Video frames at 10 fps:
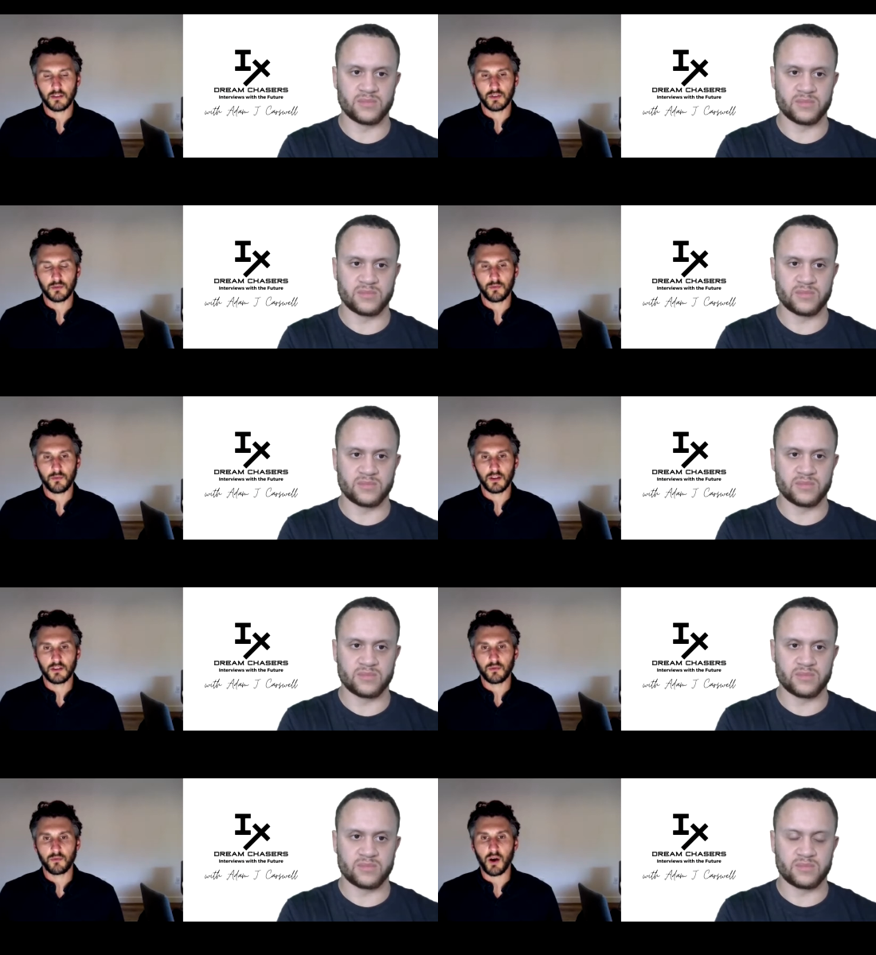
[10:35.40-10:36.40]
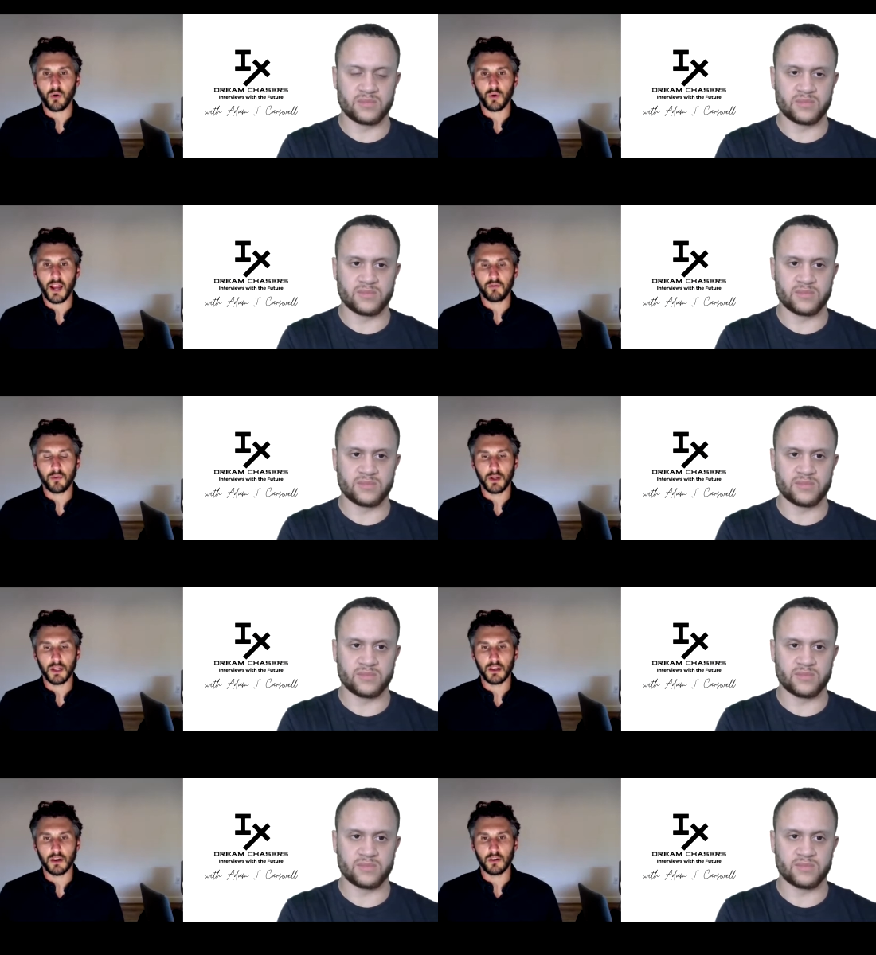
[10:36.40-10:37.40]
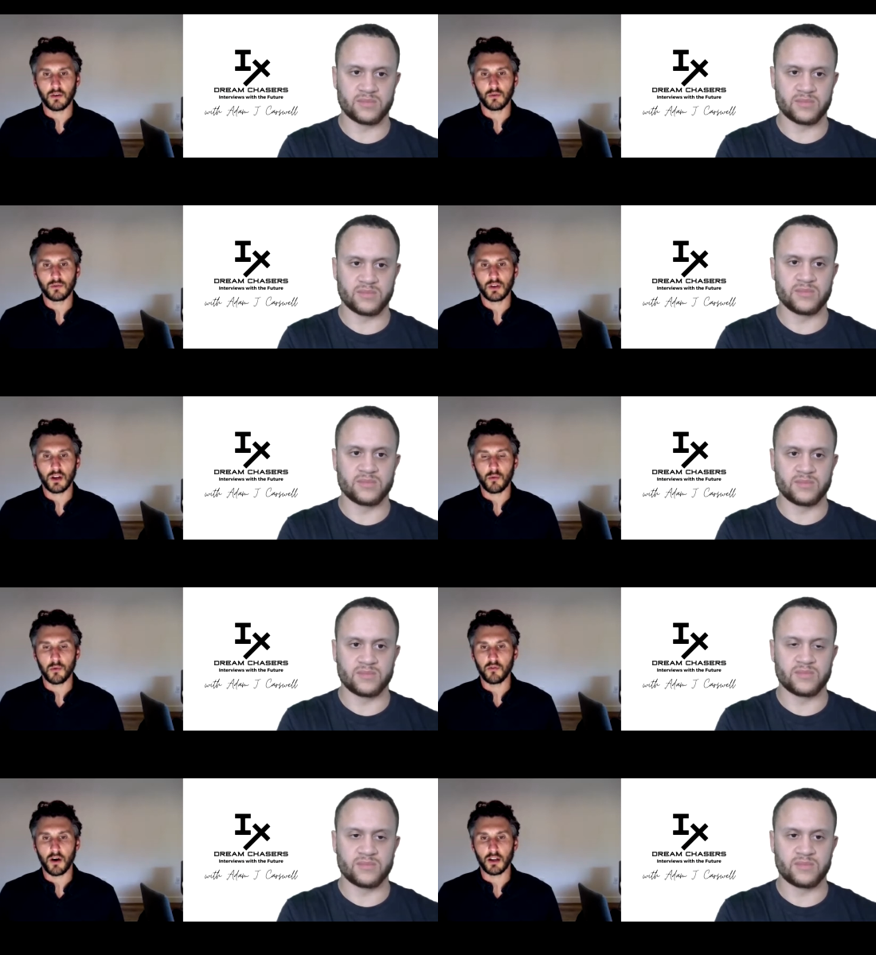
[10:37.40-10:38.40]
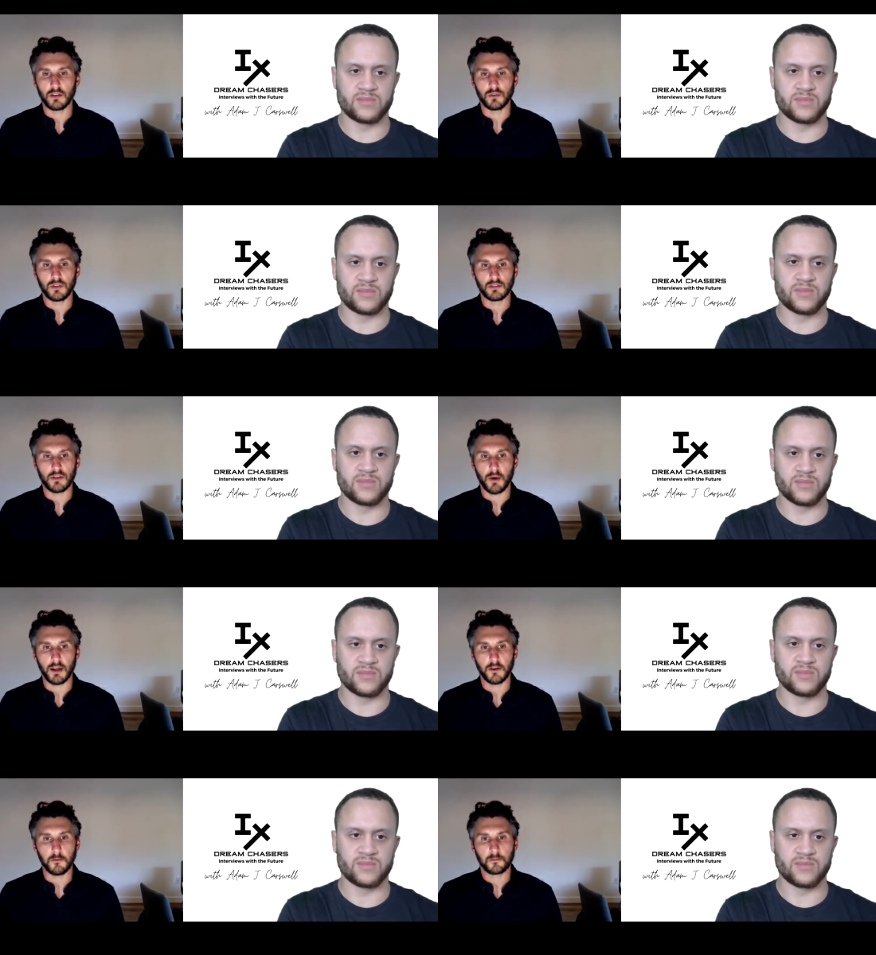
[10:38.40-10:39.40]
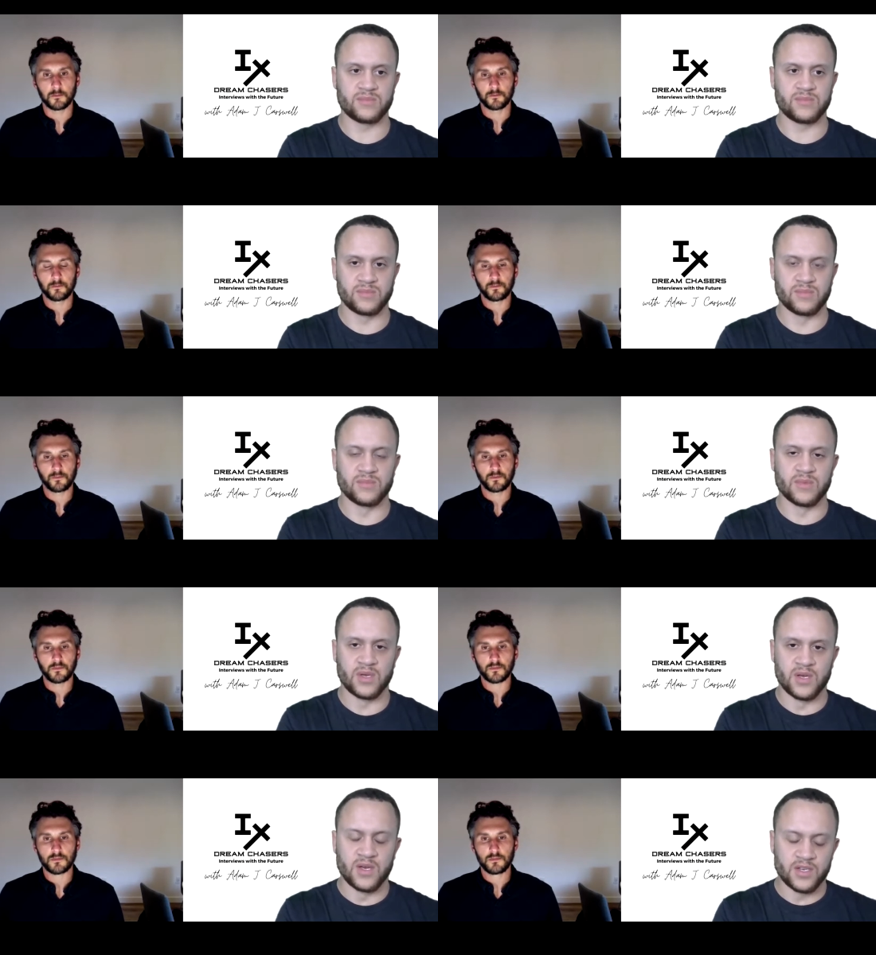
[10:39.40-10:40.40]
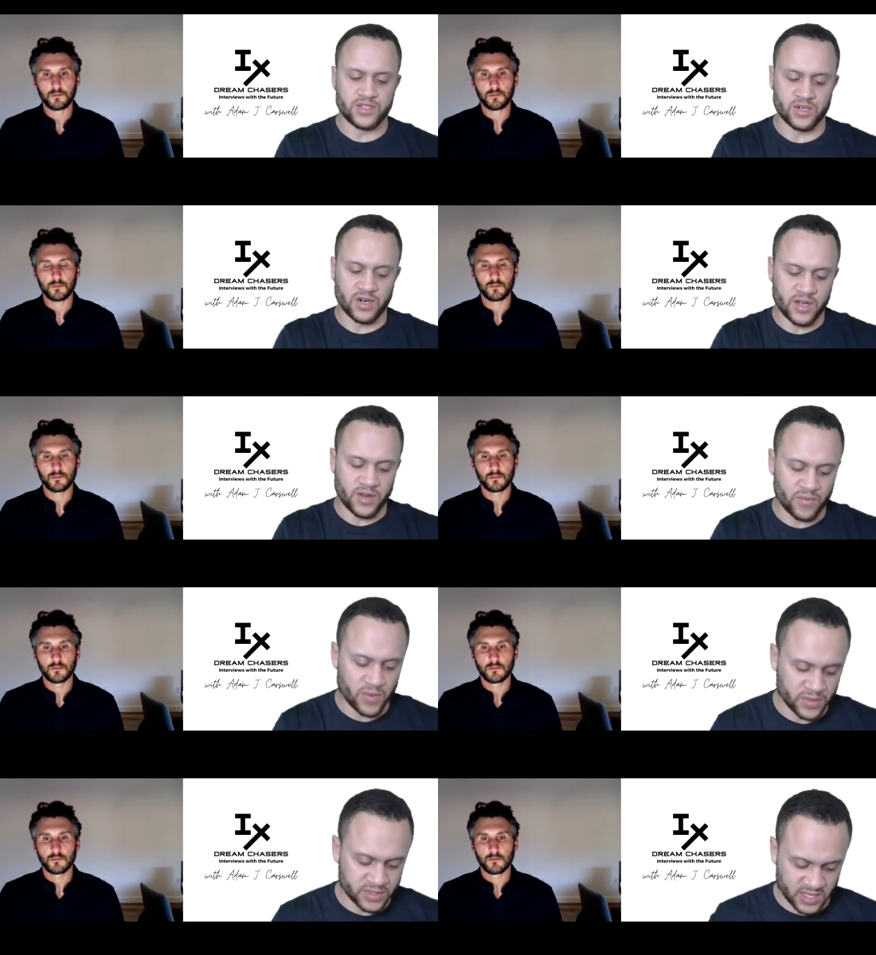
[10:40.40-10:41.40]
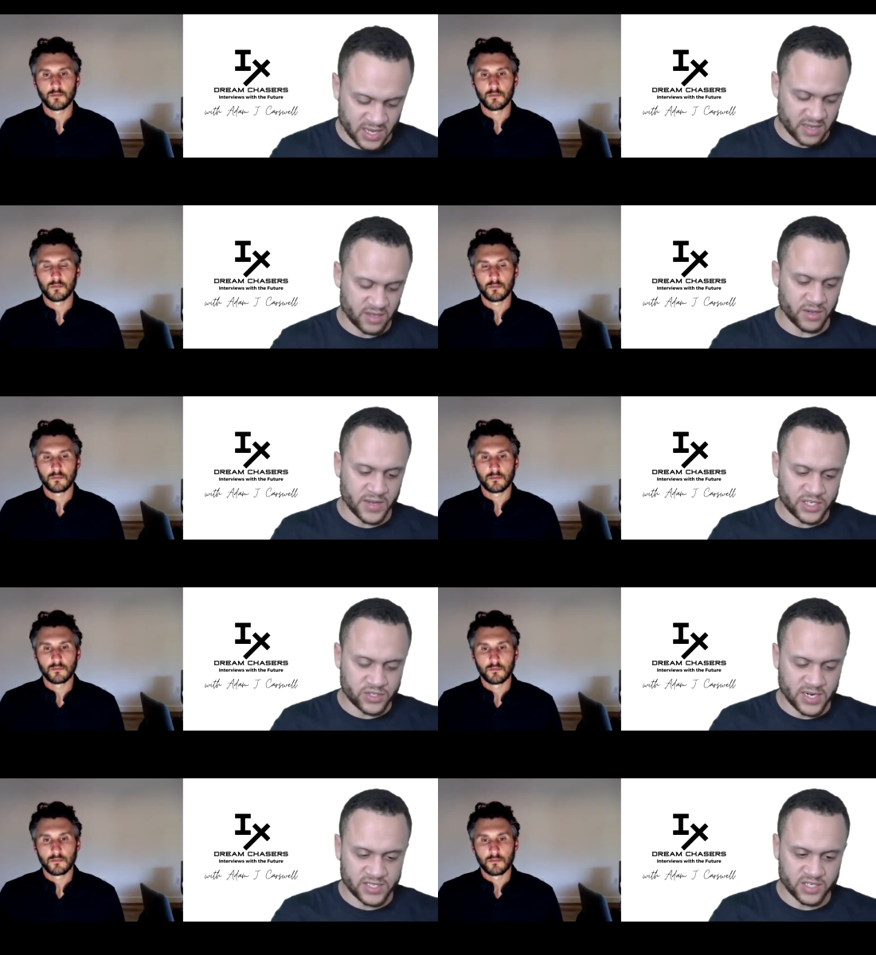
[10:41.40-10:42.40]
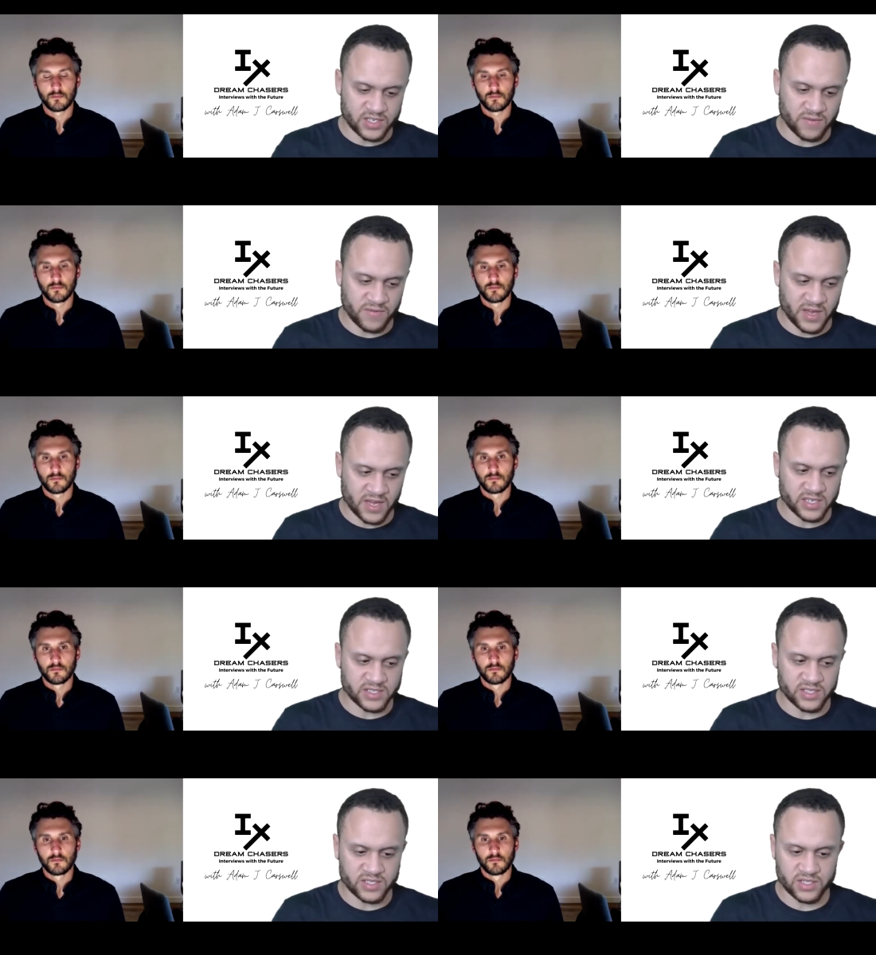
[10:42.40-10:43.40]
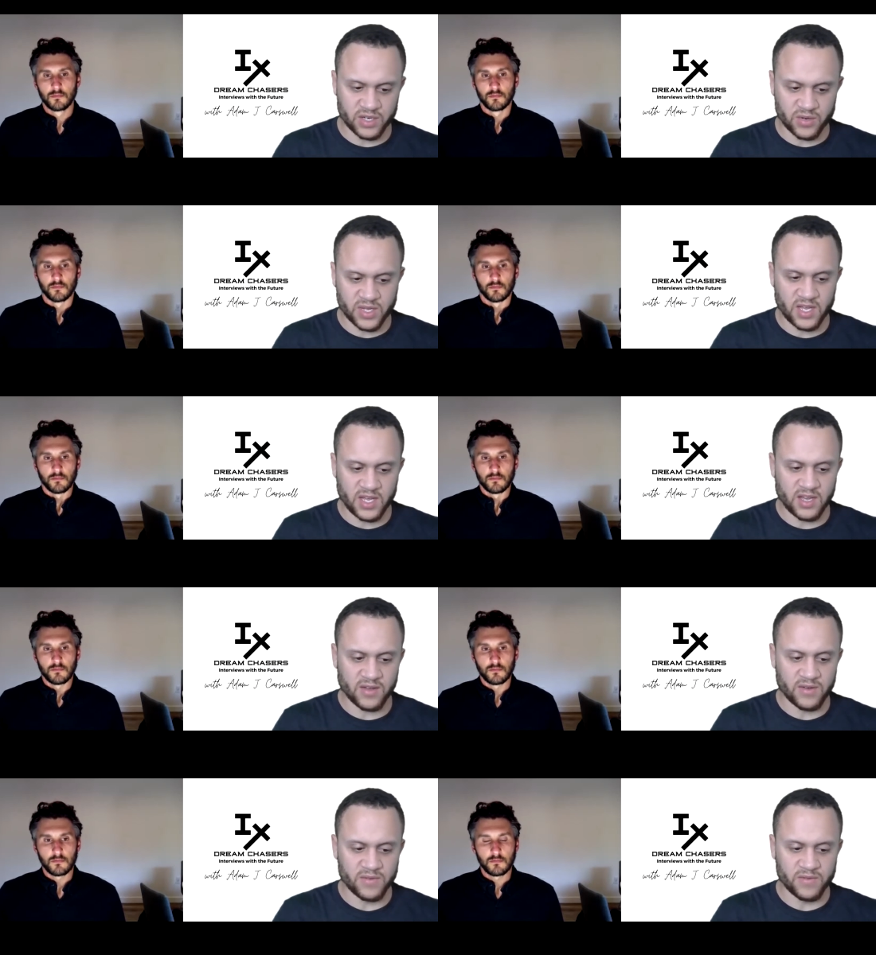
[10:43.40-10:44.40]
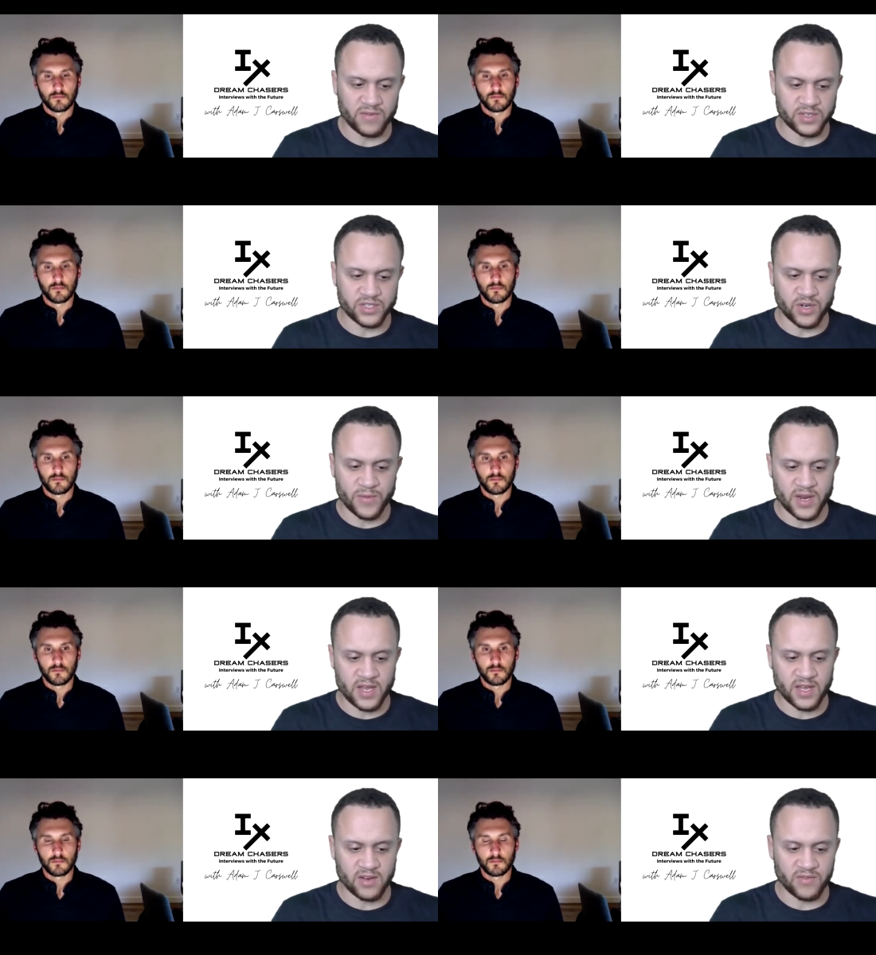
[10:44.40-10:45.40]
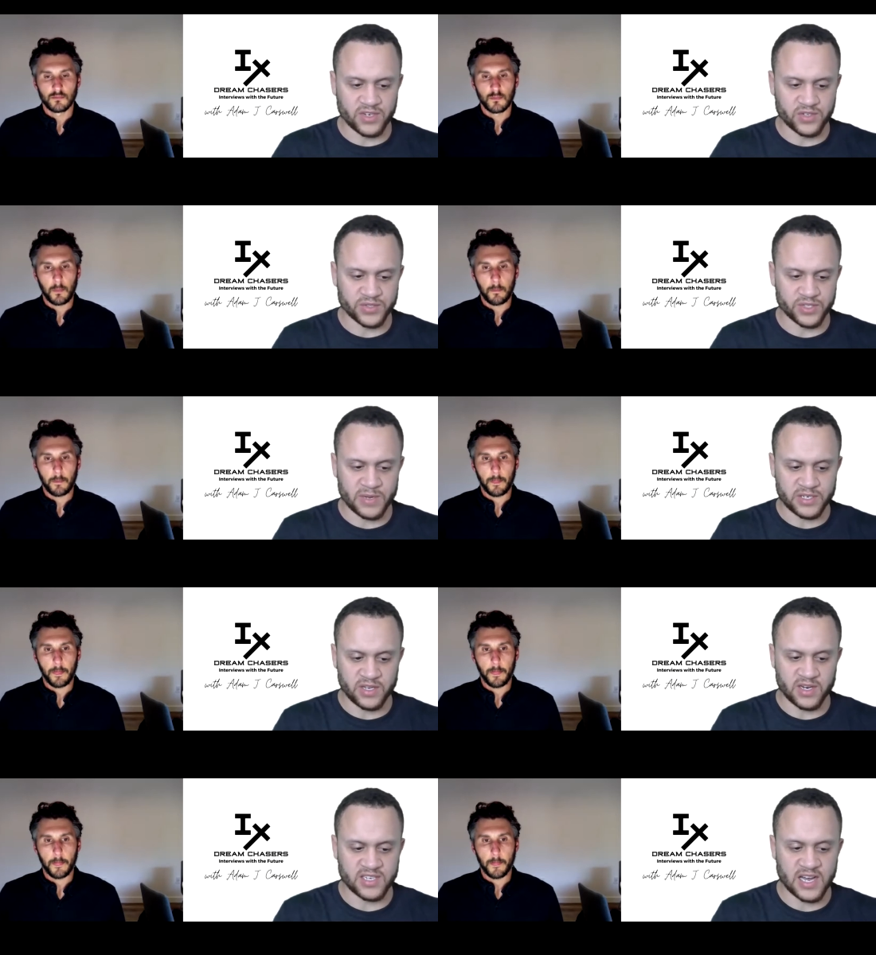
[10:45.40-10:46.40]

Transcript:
Speaker 1: just it just felt right for me to go to go move on and do things on my own.
Speaker 2: Sure. And what was that? You know, that transition phase is so key for so many individuals, especially in a